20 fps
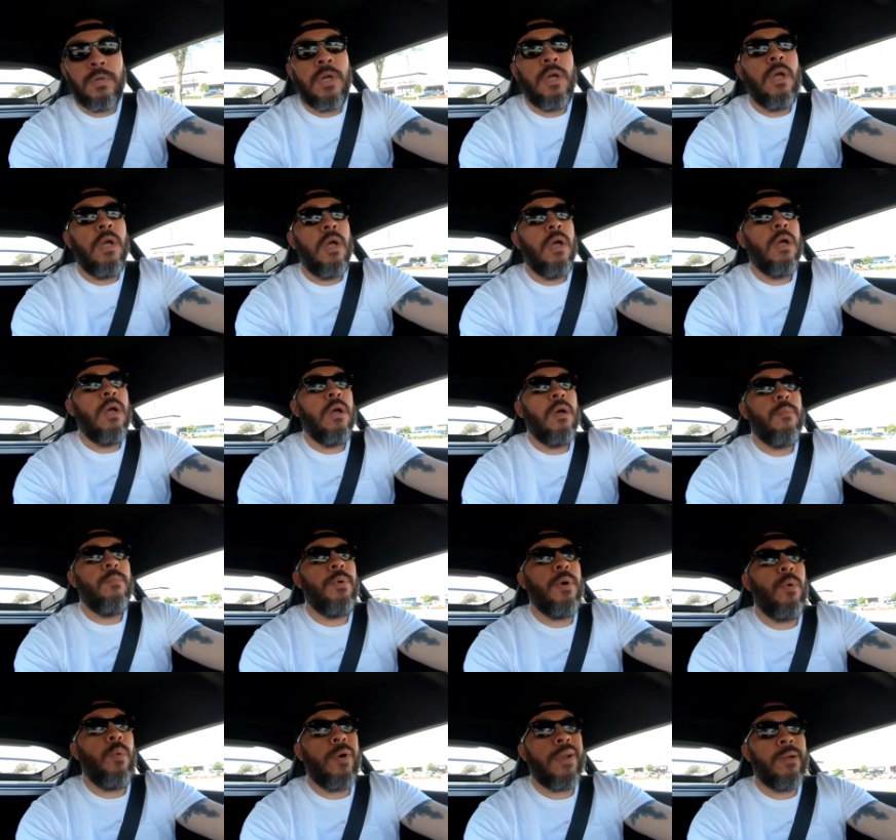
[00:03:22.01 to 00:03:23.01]

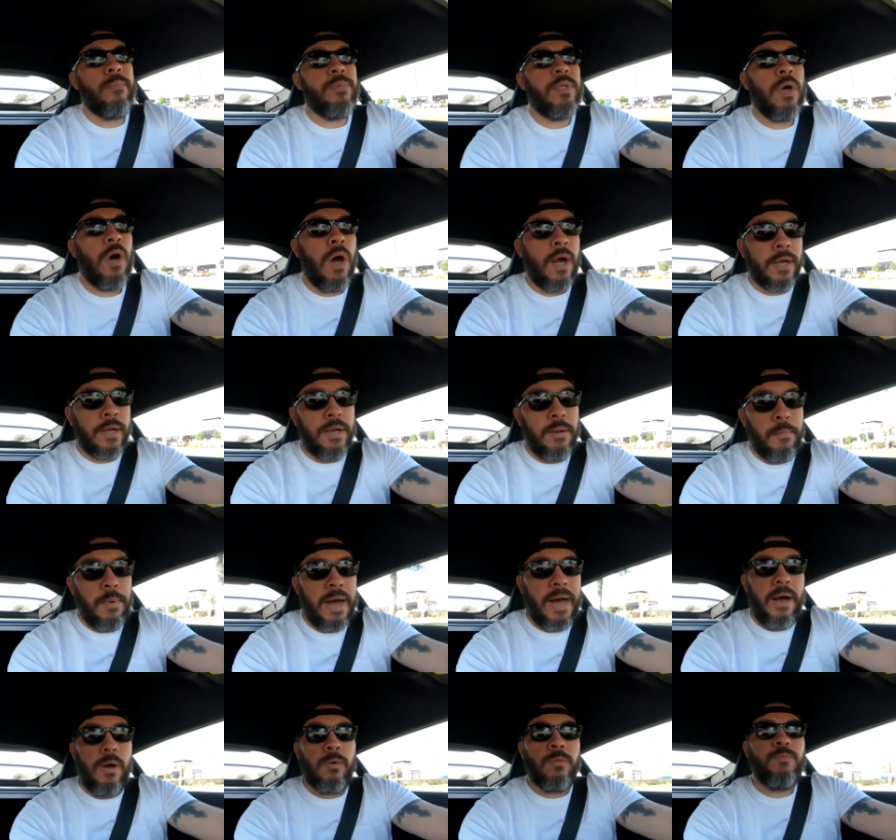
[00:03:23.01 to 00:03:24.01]
But what I'm talking
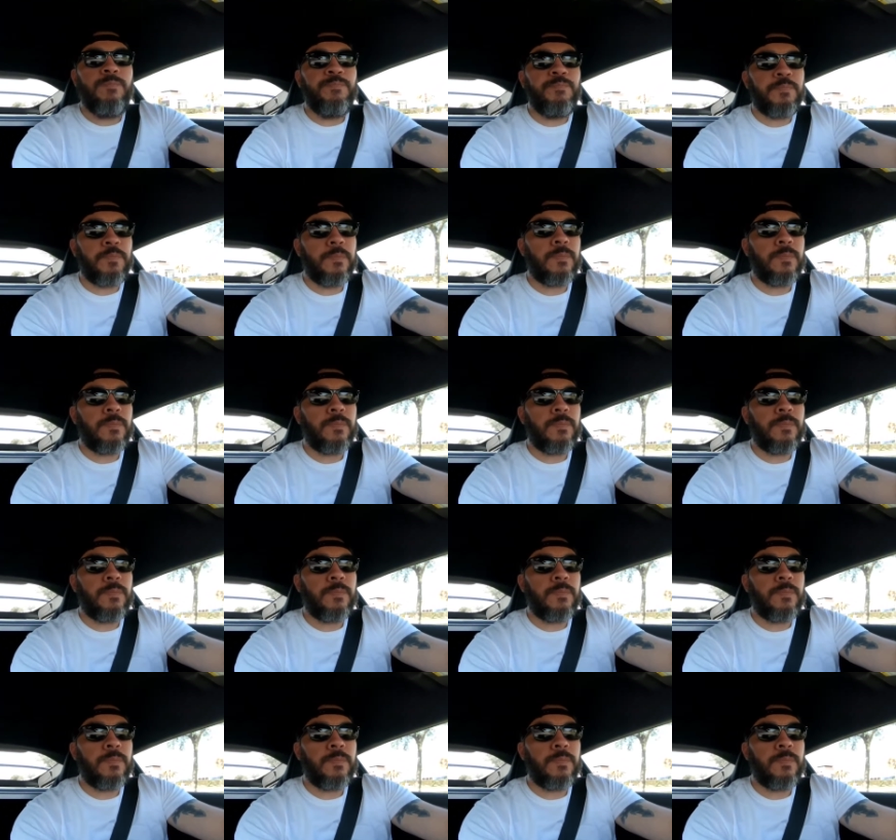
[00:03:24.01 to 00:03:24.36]
about